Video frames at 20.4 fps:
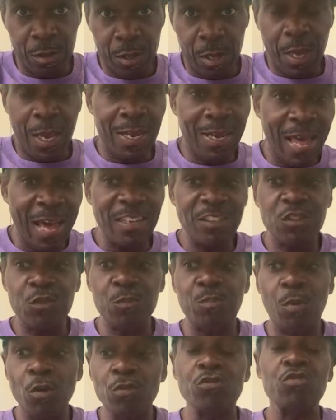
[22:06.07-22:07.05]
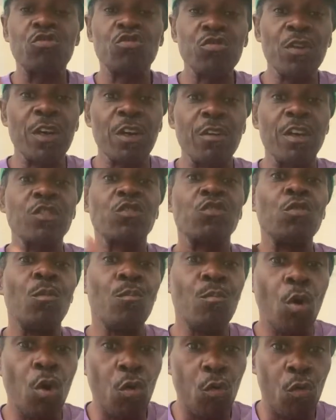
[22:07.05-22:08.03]
And that is supposed to trigger us to
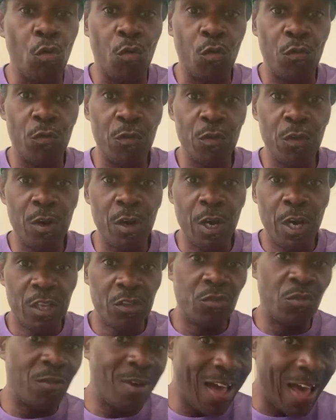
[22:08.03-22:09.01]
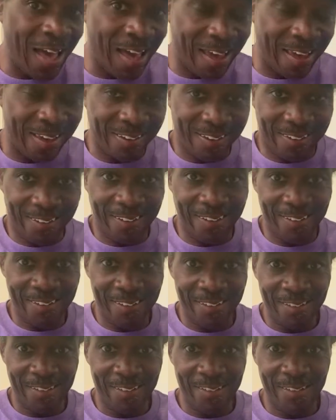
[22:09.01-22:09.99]
move, to act.
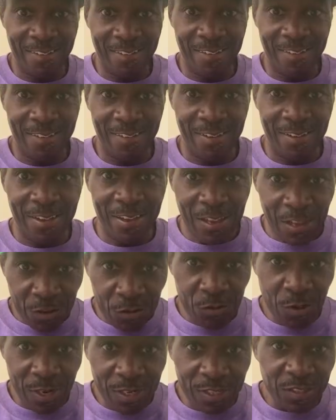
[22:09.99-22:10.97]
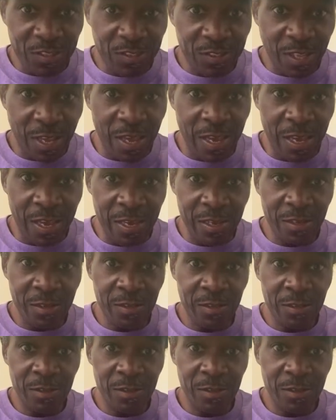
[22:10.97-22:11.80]
You understand?